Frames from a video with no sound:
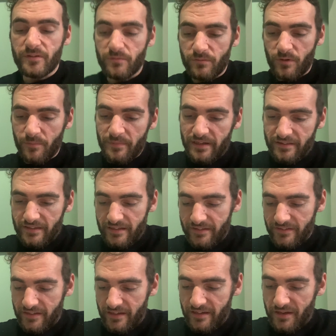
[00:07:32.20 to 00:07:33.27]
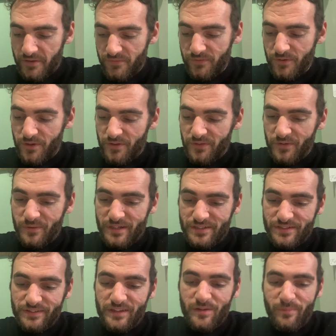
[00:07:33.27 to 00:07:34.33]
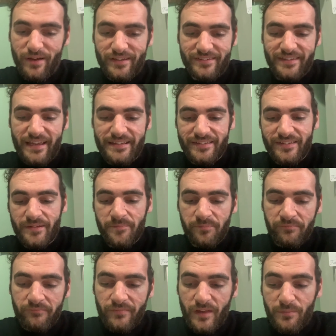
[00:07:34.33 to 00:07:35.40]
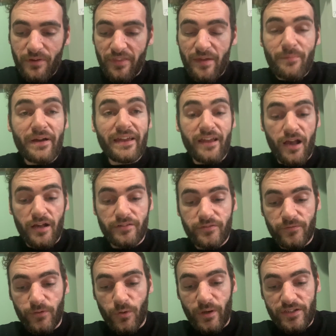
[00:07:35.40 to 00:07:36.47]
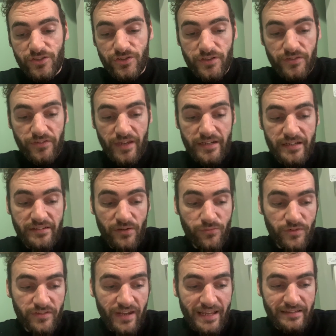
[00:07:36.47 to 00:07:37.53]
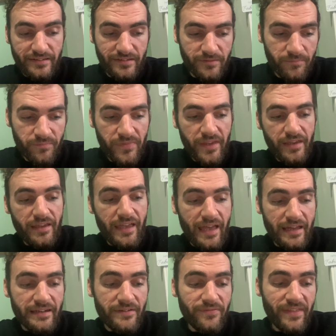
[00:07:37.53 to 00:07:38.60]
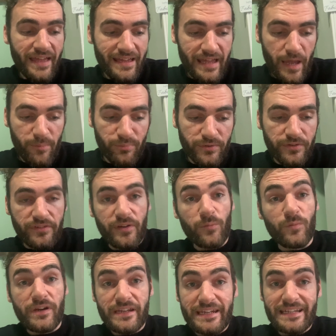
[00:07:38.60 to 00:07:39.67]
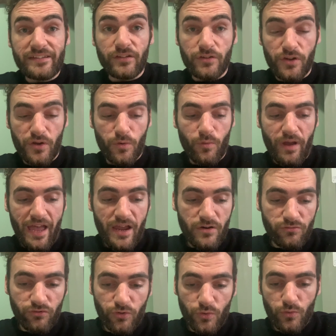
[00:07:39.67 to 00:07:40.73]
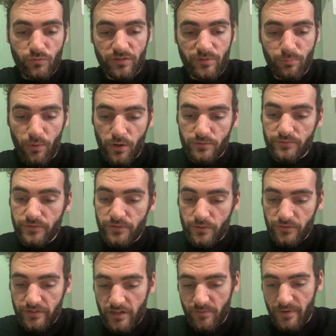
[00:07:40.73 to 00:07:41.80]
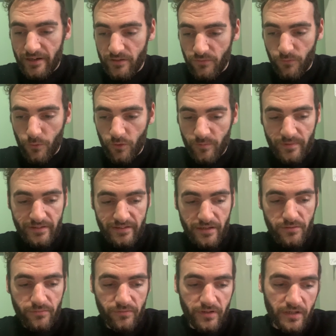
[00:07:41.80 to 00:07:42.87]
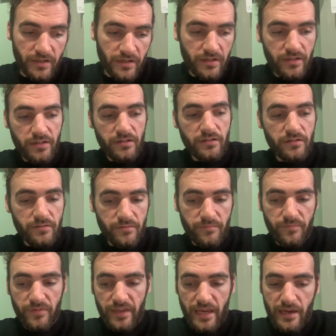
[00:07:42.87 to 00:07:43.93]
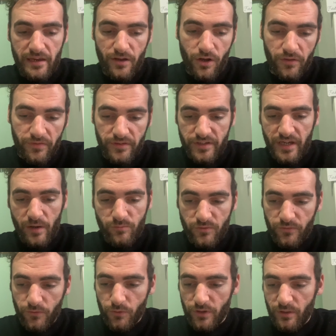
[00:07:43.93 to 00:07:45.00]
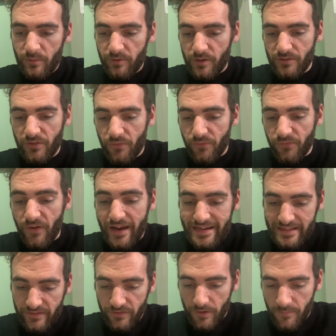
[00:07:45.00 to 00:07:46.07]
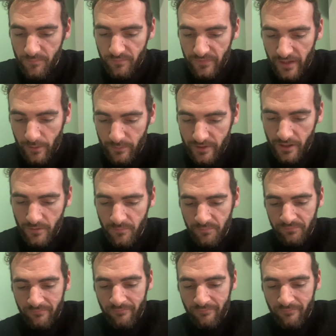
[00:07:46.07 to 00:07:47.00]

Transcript: what might they say? I've forgotten the questions in the past tense. But they might ask for questions in a different tense. And if that happens, then we need to know how to respond. So instead of making a fool of myself here on the camera for you, I'm going to find them. Here we go.